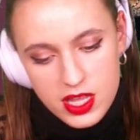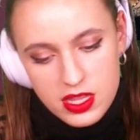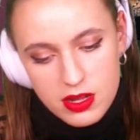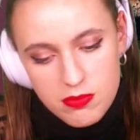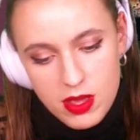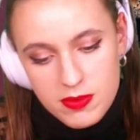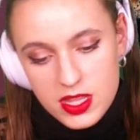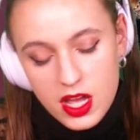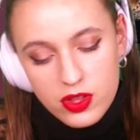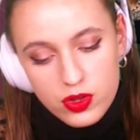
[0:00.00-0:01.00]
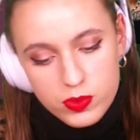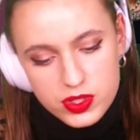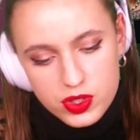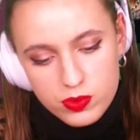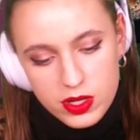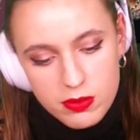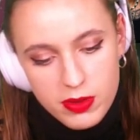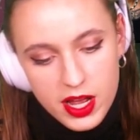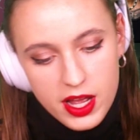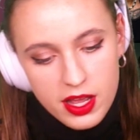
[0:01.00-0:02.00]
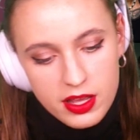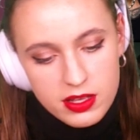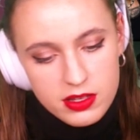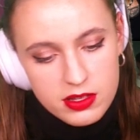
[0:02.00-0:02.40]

and then maybe the other ones are written by